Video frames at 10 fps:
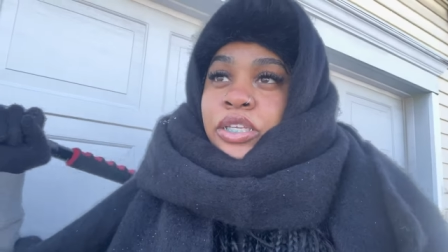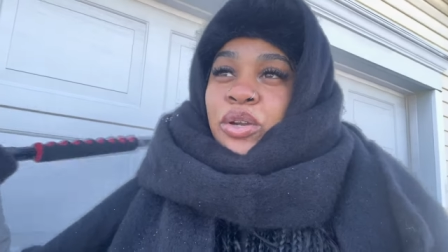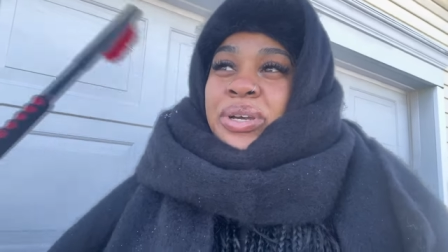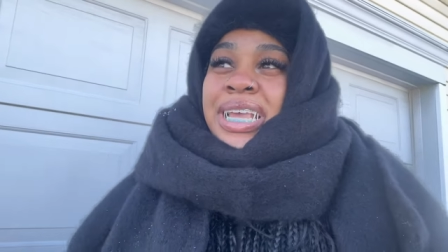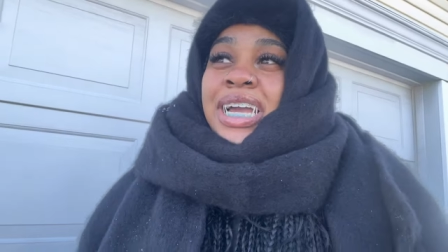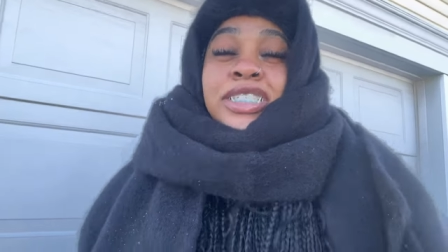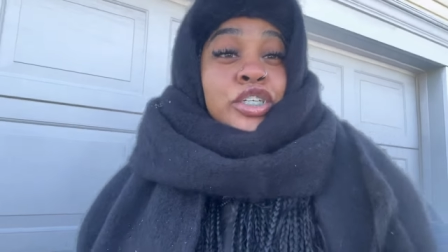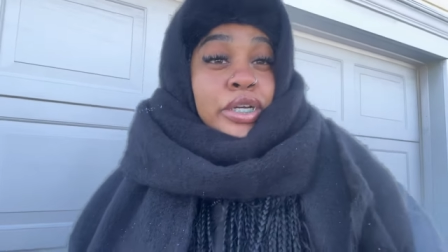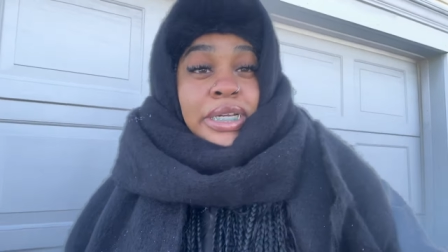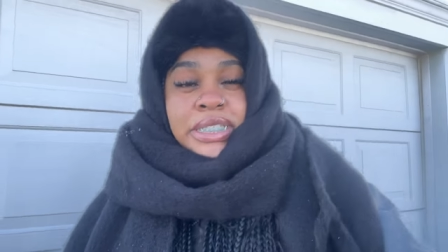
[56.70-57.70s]
You know what's actually
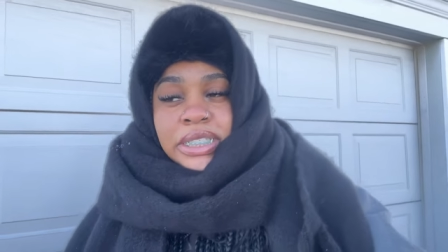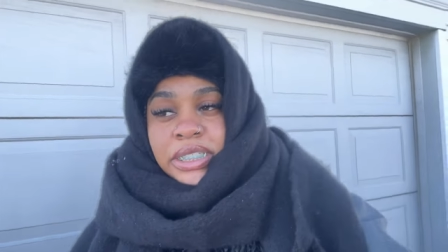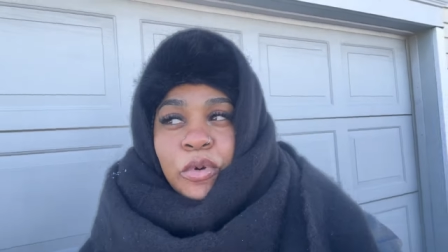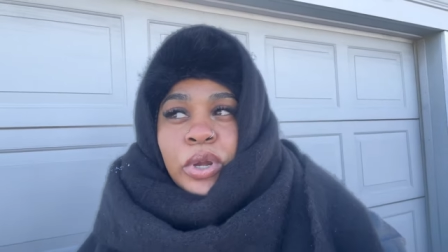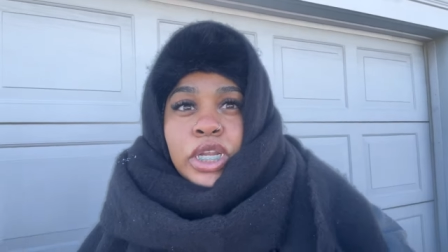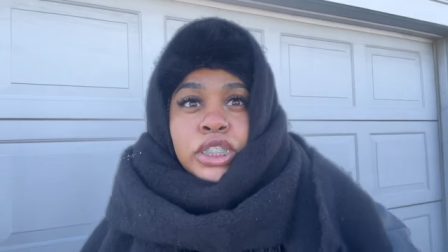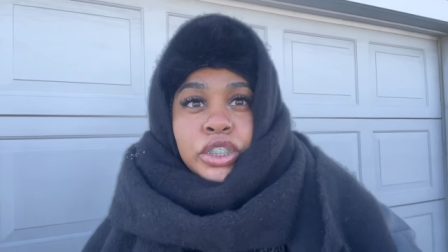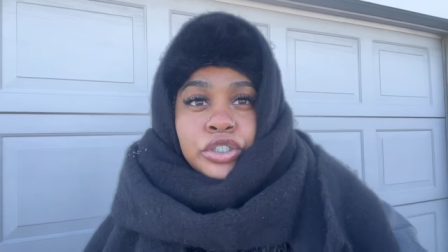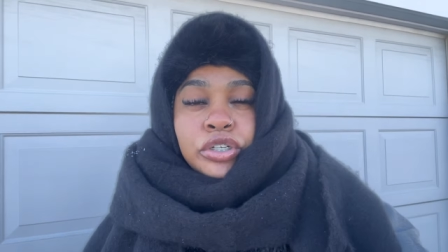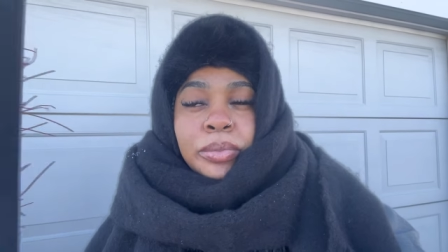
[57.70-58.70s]
crazy? Going on a
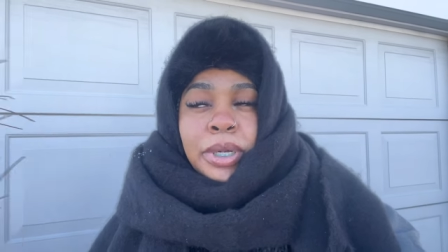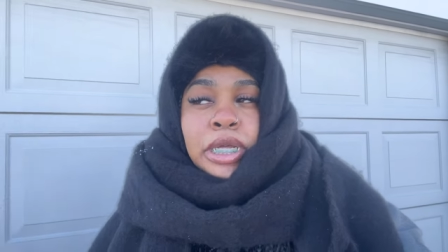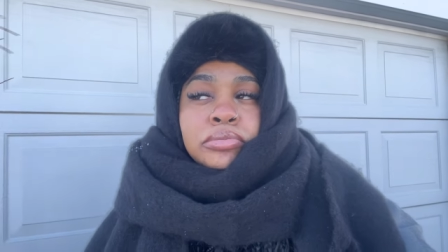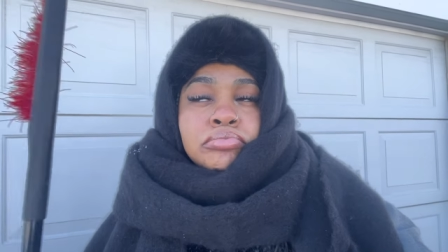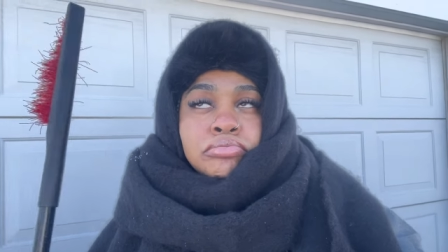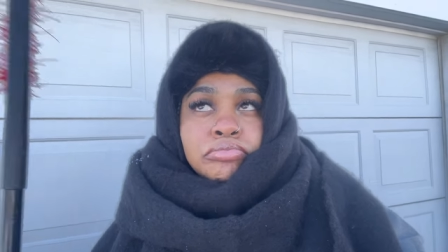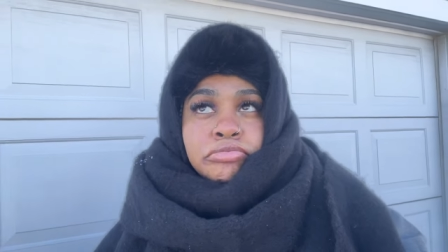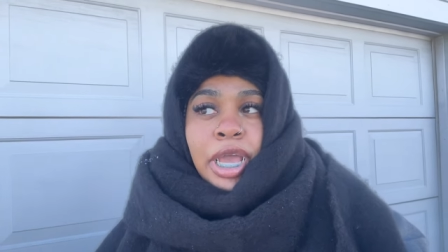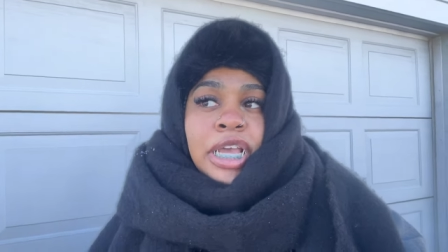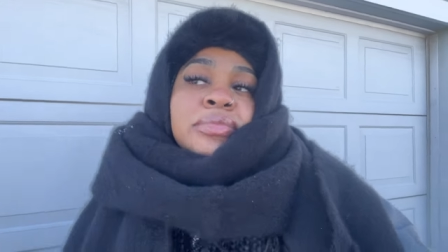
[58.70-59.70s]
ski trip, but
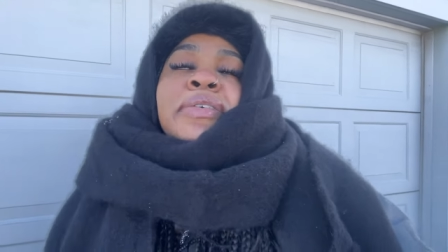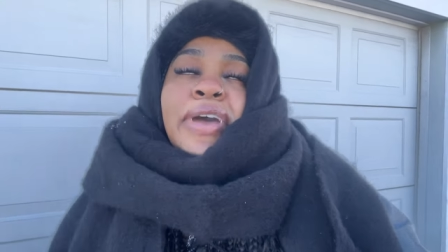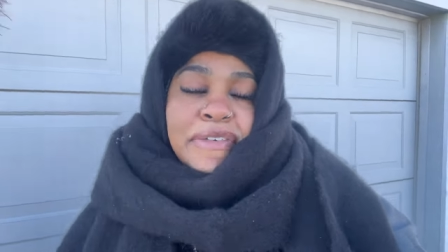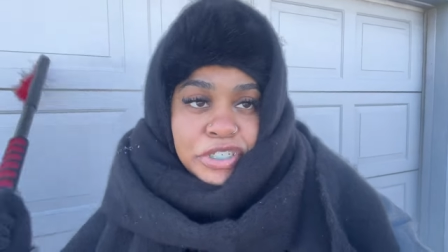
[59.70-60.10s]
ask me if I have a